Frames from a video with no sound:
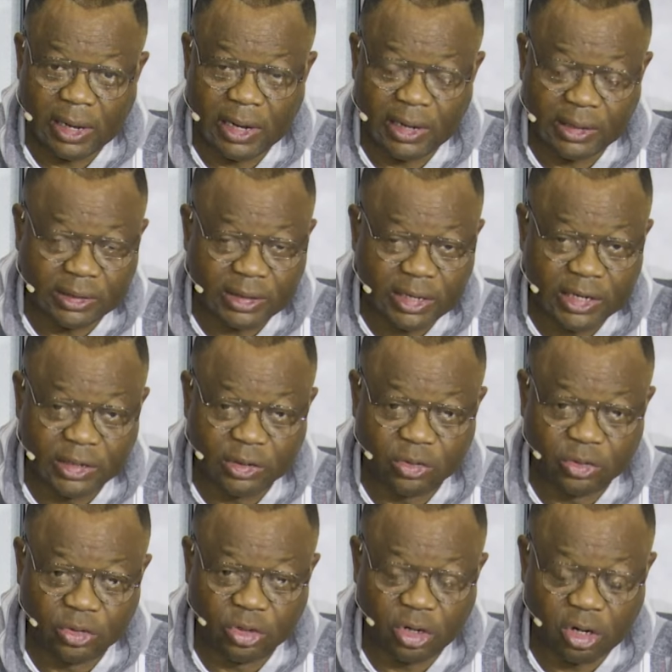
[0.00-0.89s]
enter
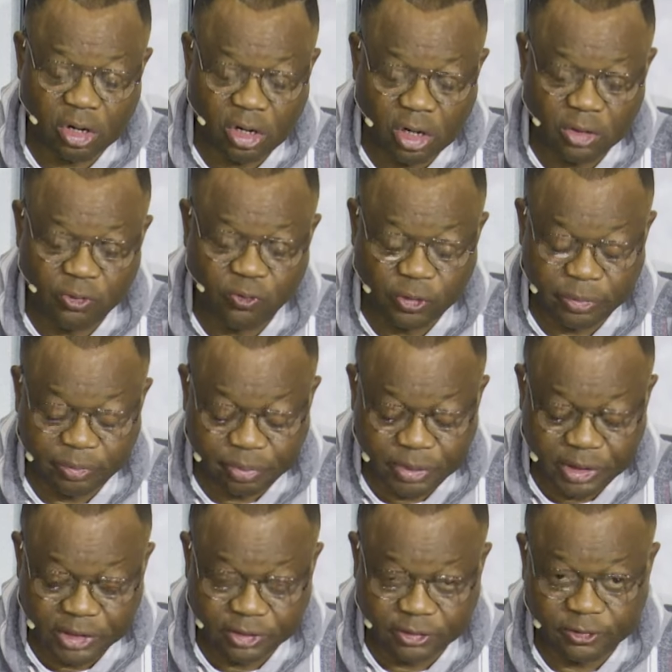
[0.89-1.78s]
into your court with
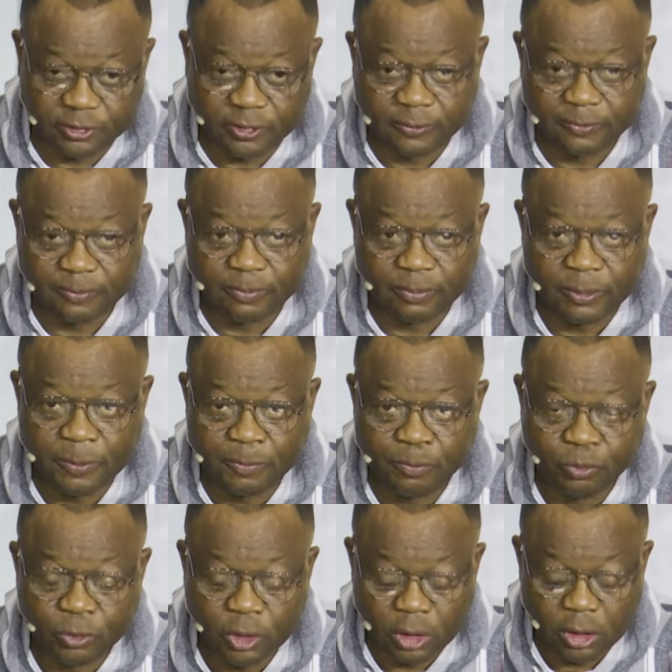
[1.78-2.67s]
praise.
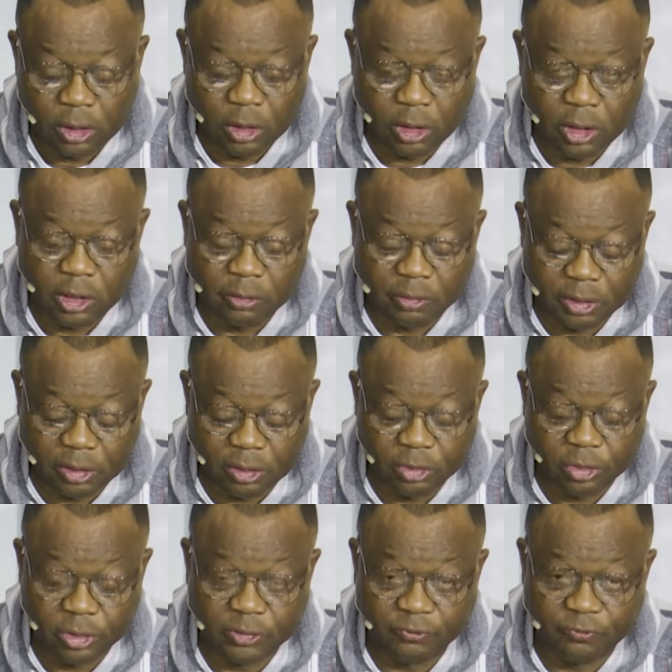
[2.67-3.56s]
Lord, be
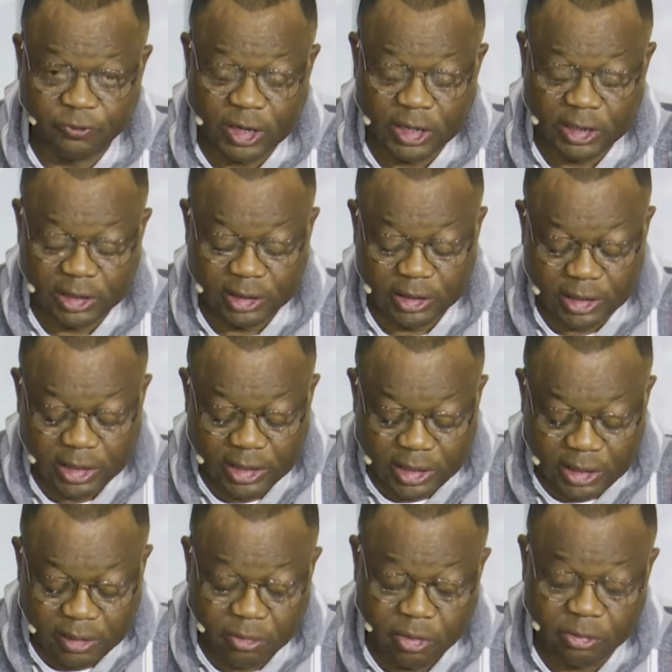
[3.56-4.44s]
glorified in
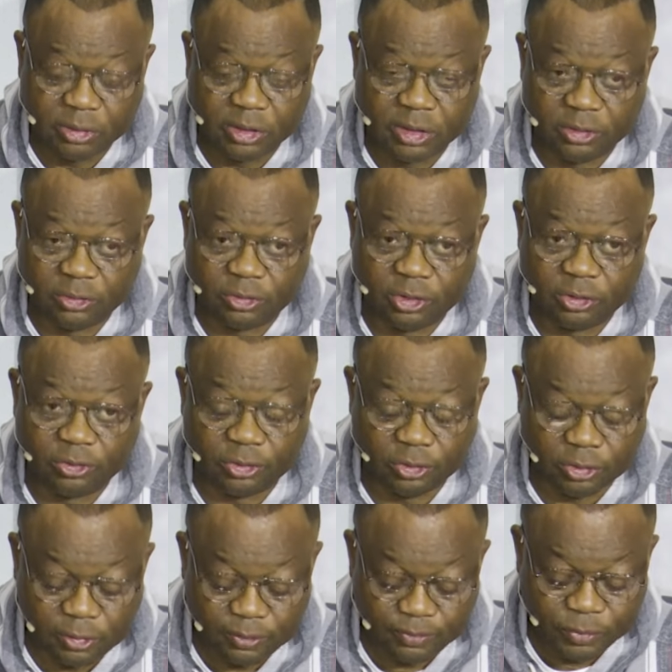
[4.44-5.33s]
the name of
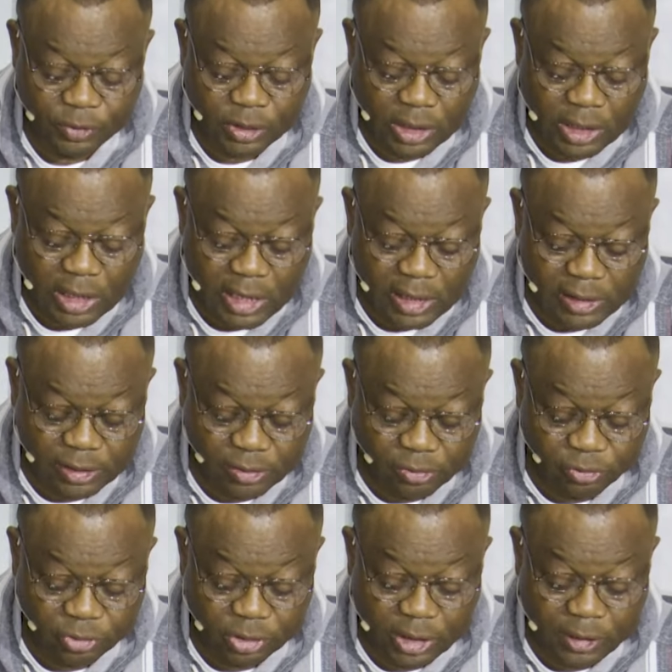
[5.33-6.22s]
Jesus.
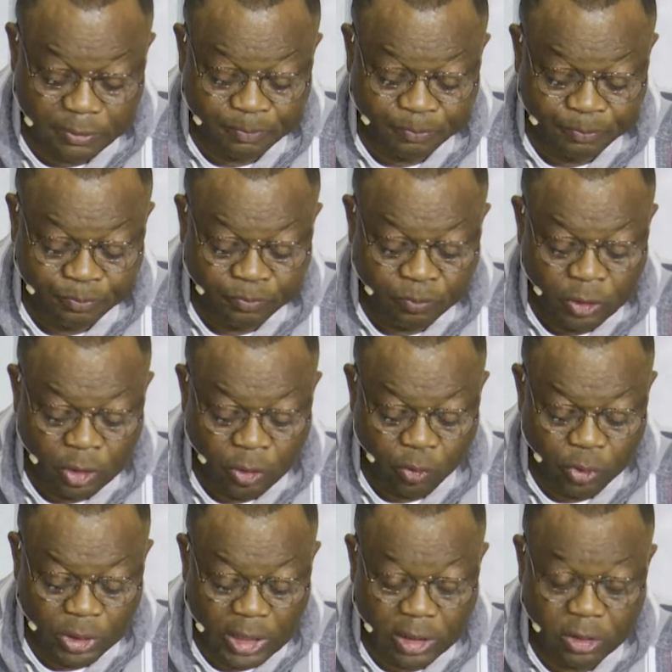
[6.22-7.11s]
Hallelujah.
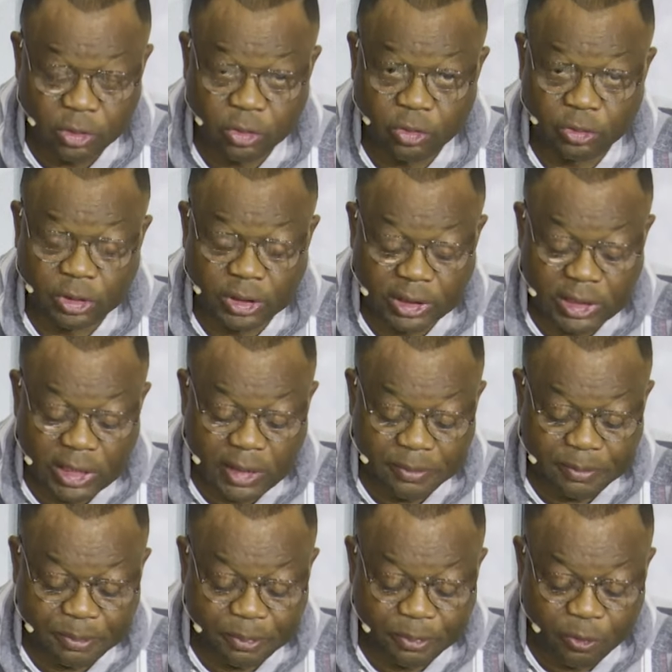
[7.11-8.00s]
We are going to take
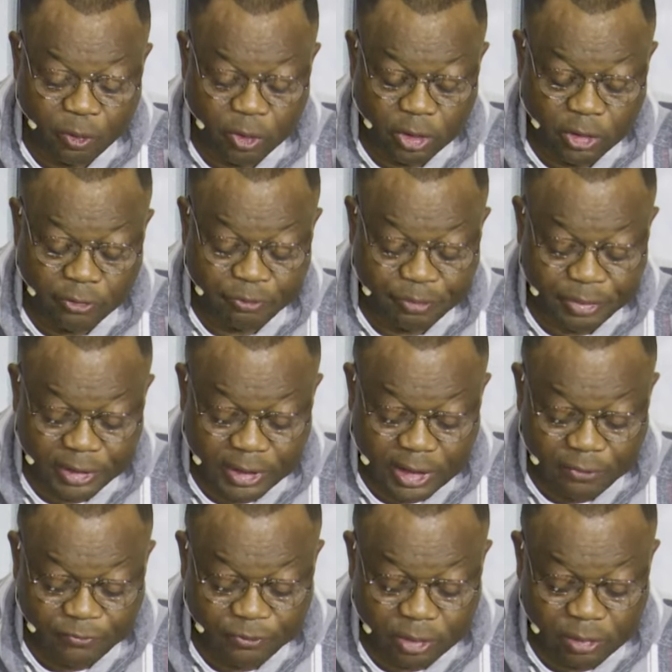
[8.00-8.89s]
a word of
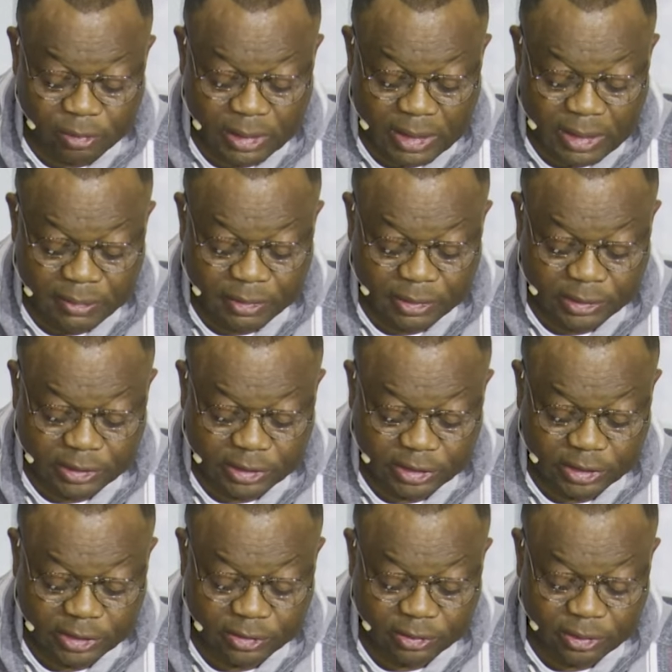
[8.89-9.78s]
prayer from
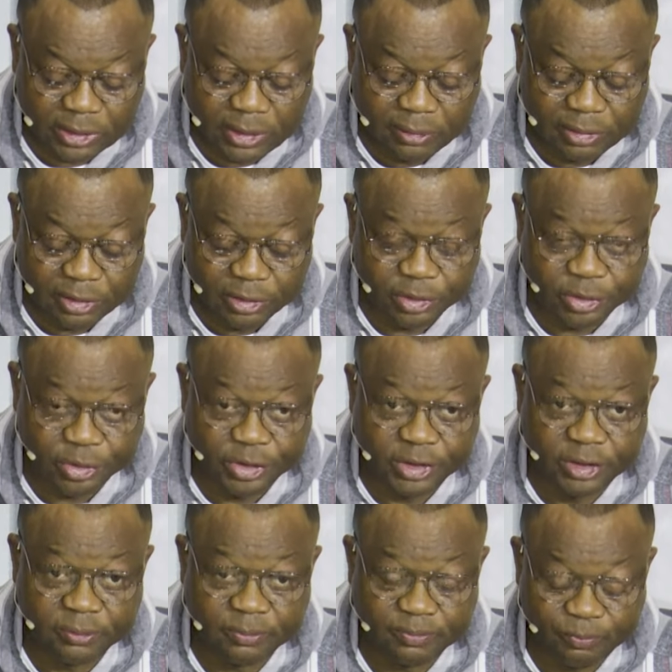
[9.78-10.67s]
Lamentations chapter
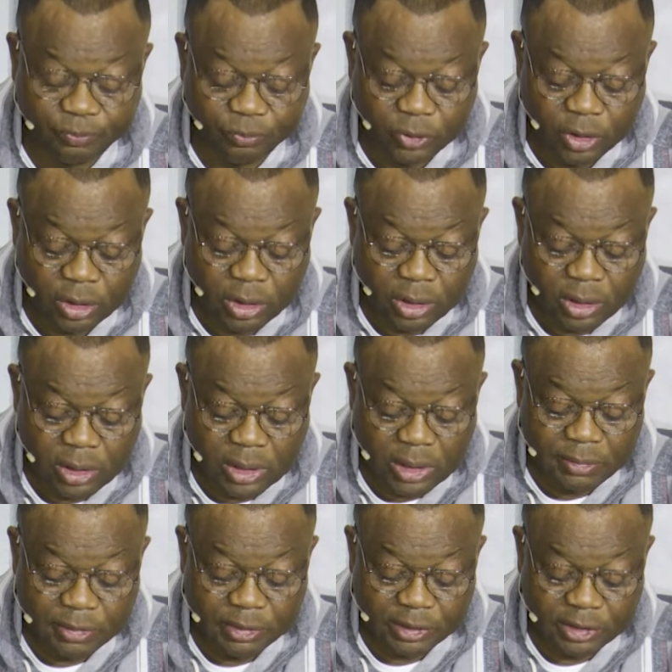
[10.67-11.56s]
3.
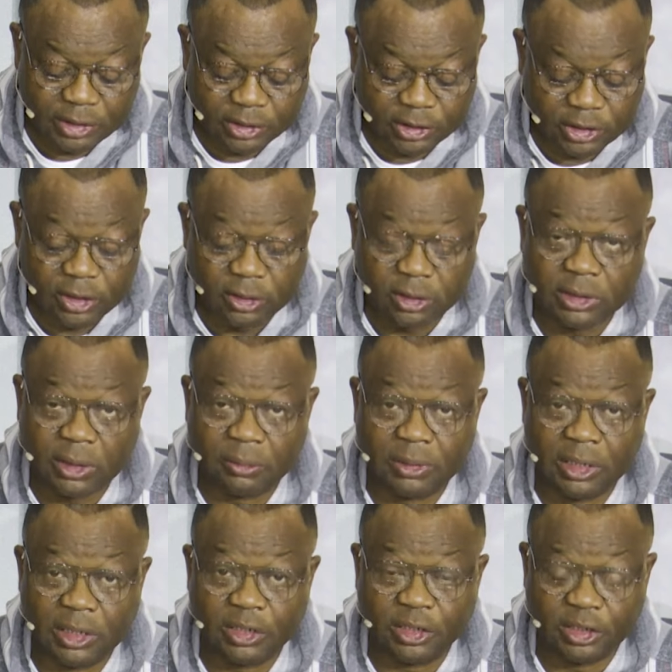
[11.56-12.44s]
Lamentations
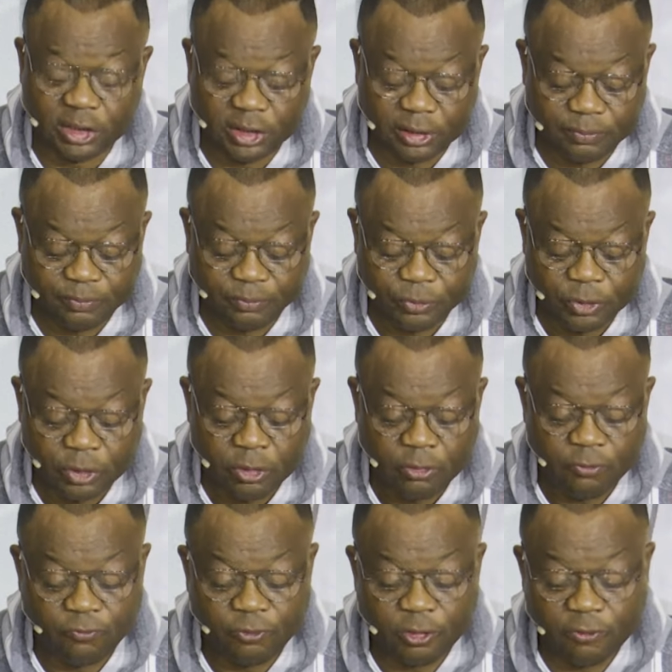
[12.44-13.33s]
chapter 3,
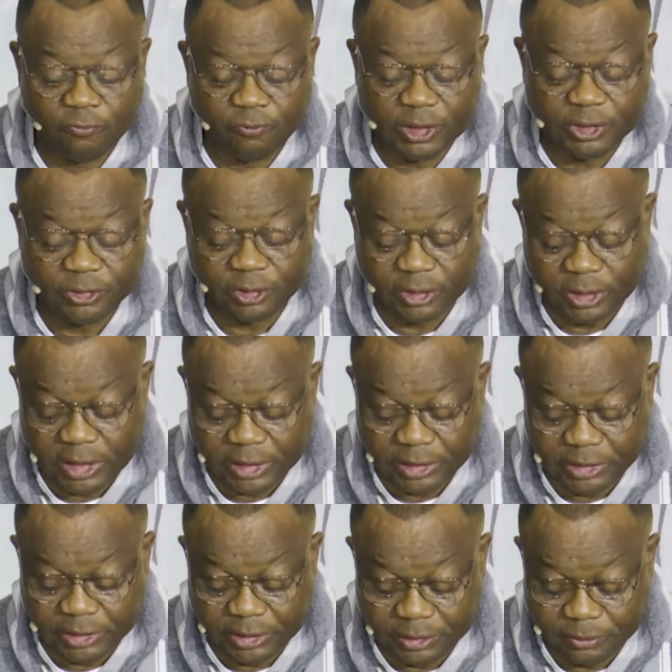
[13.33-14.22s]
from verse
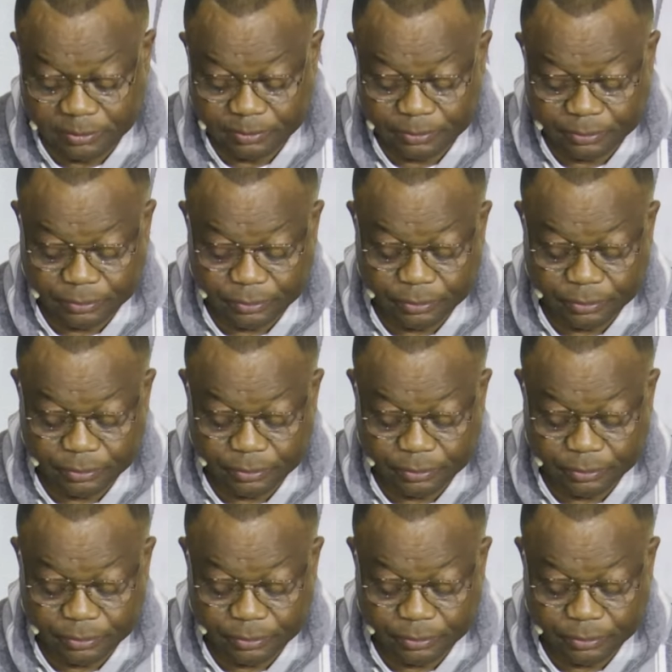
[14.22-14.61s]
19.